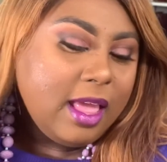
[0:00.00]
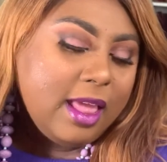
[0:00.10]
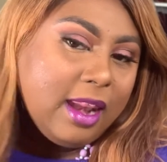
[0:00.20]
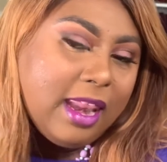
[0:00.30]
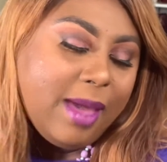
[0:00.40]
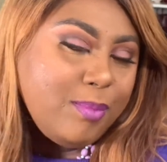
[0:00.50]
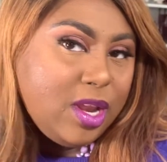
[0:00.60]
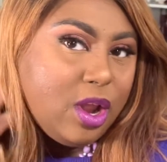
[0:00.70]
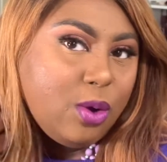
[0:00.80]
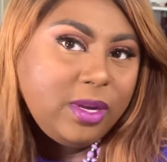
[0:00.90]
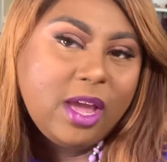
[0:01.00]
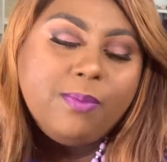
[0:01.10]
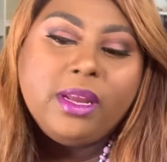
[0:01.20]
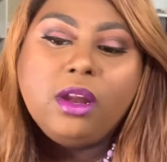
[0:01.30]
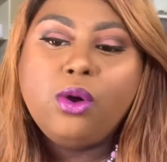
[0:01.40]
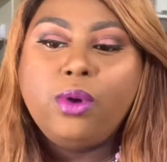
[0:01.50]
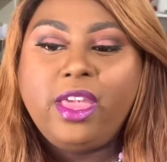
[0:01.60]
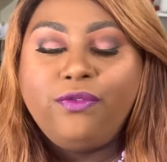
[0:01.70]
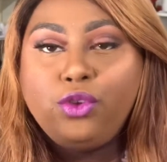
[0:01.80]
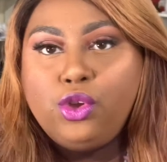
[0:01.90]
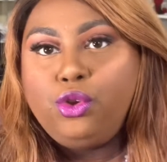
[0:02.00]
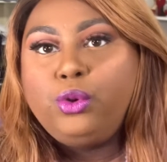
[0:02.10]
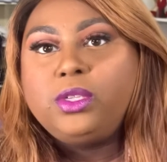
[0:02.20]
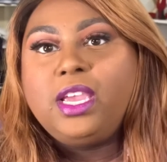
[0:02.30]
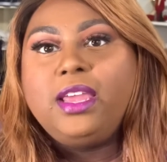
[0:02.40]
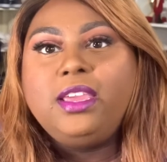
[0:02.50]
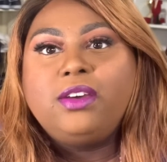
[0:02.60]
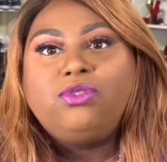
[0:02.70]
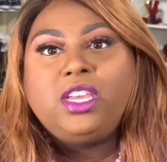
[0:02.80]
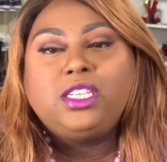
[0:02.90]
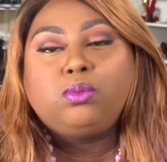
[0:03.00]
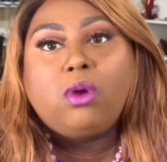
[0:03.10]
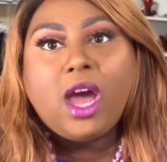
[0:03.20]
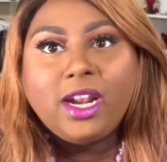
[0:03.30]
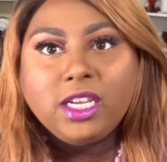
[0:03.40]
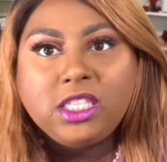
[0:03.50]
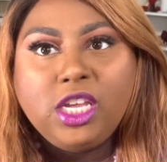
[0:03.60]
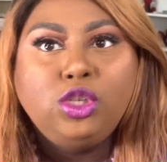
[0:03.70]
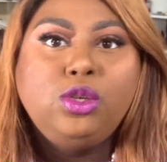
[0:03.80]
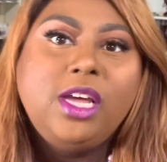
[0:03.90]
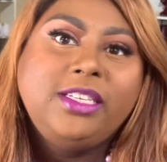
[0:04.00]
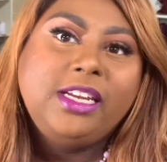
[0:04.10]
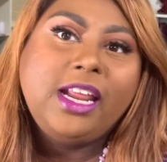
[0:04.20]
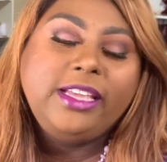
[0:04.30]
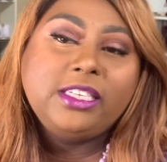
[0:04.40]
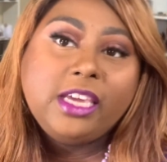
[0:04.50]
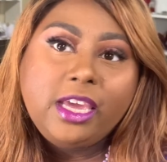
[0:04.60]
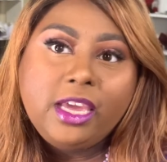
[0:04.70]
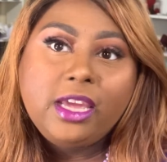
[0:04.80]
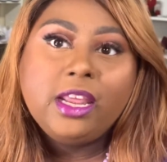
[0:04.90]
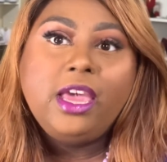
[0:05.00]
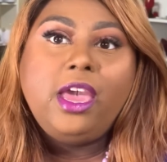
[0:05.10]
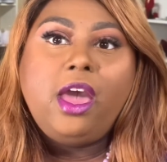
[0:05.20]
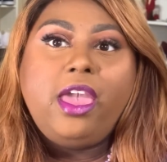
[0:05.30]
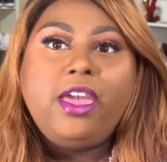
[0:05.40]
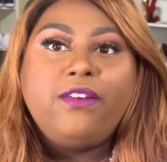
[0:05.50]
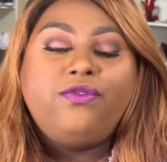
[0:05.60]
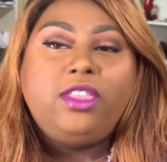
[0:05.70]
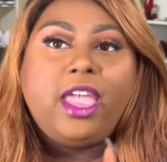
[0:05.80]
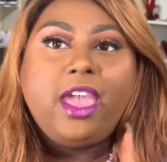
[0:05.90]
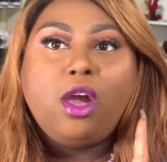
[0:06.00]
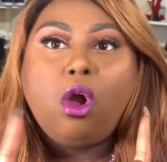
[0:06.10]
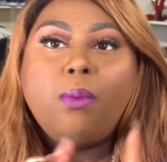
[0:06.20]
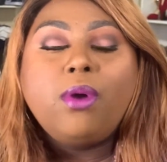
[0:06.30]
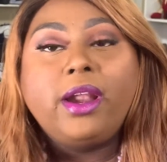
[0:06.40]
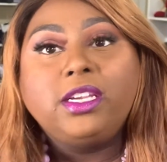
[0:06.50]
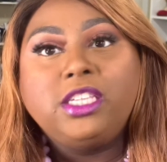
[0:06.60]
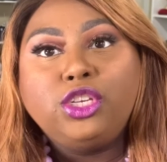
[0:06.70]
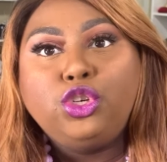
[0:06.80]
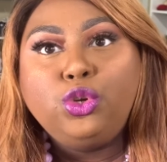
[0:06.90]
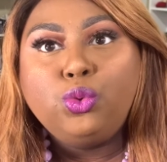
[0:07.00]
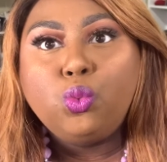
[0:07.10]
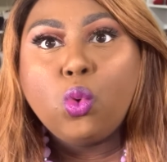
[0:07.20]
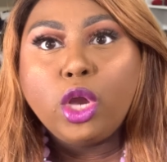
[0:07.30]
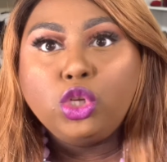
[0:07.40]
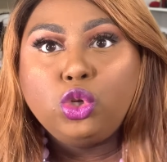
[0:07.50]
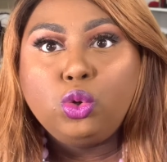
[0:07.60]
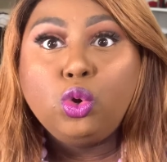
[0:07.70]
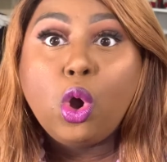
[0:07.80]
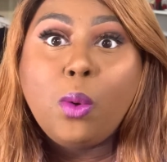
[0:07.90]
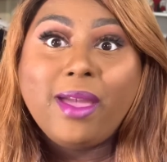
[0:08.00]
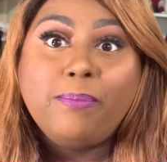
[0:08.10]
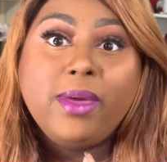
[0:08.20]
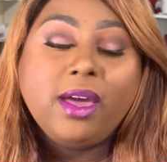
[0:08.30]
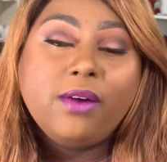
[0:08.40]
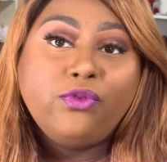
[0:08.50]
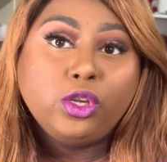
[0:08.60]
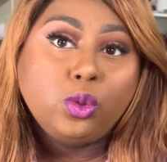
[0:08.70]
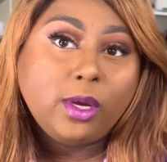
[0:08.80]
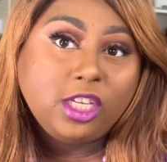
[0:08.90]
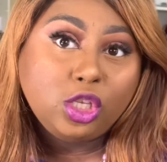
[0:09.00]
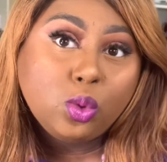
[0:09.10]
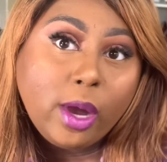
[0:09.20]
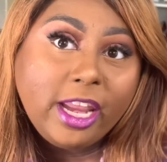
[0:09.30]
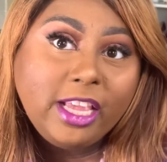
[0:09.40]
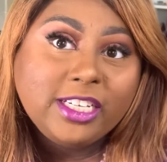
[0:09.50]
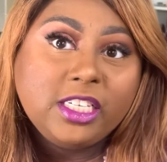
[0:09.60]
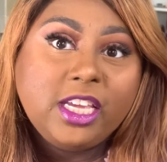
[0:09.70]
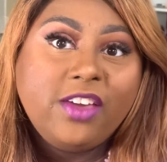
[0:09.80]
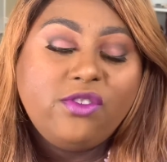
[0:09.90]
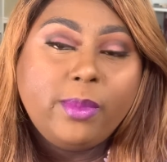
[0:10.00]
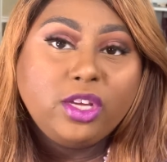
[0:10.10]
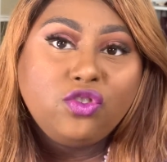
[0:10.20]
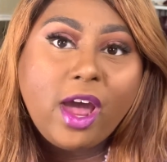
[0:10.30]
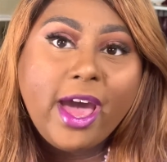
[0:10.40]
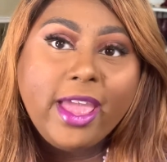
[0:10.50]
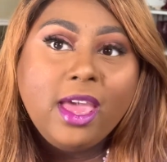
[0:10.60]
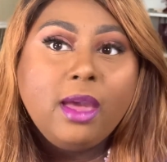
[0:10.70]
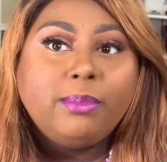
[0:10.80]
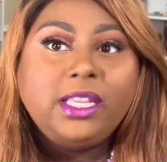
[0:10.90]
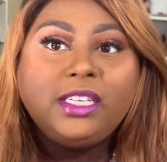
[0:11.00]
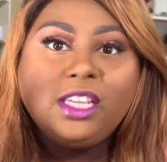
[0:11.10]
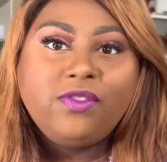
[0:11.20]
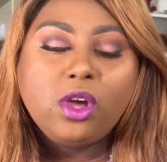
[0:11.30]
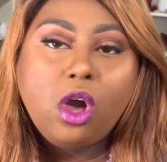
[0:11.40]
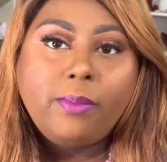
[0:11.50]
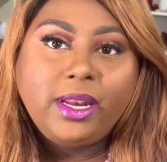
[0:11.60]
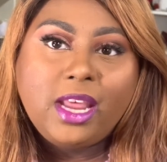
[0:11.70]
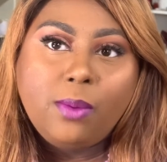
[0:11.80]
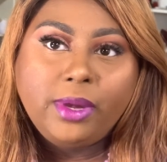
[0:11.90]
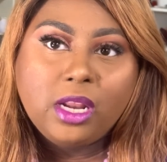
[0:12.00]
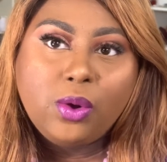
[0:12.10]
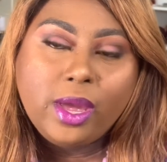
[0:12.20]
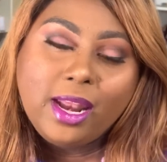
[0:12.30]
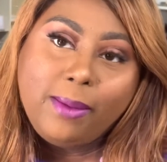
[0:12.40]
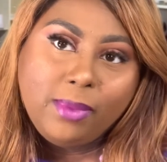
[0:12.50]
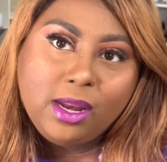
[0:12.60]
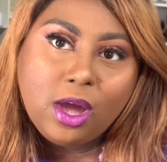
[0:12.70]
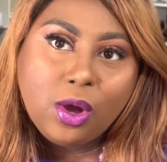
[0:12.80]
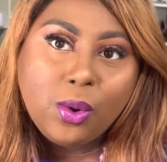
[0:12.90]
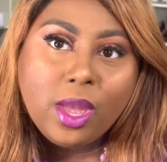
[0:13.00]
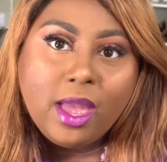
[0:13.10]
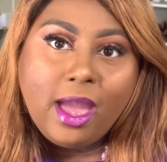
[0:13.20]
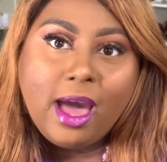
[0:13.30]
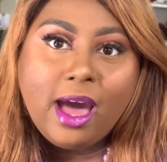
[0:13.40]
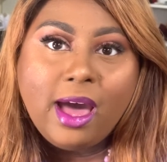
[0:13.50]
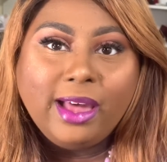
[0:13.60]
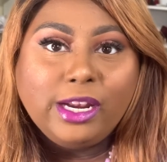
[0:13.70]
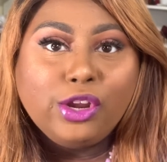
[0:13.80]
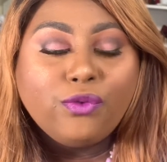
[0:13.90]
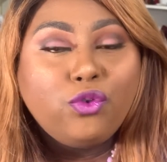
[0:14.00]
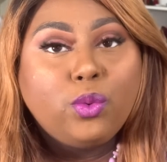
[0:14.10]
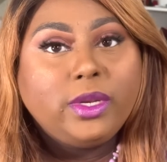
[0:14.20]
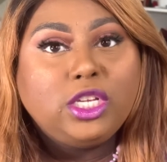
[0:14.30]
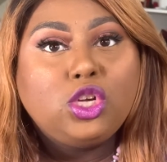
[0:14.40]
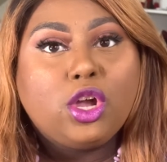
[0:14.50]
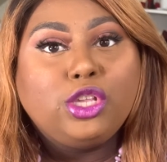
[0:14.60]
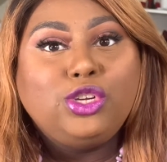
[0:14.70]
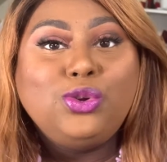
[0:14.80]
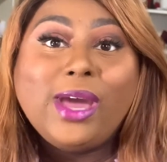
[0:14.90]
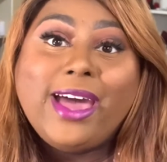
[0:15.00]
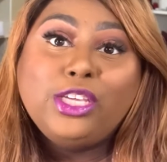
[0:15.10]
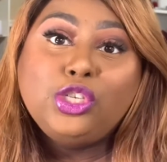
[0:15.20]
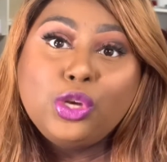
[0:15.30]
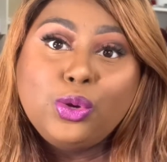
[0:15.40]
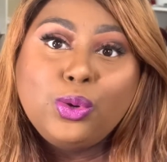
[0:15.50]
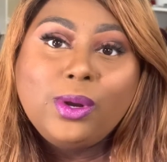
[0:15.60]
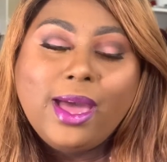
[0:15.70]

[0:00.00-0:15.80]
let me know down below if you use any of these products in 2019 if they are products that you want to go and pick up for 2020 just to give them a try please leave a comment down below and let me know uh look forward to talking to you guys soon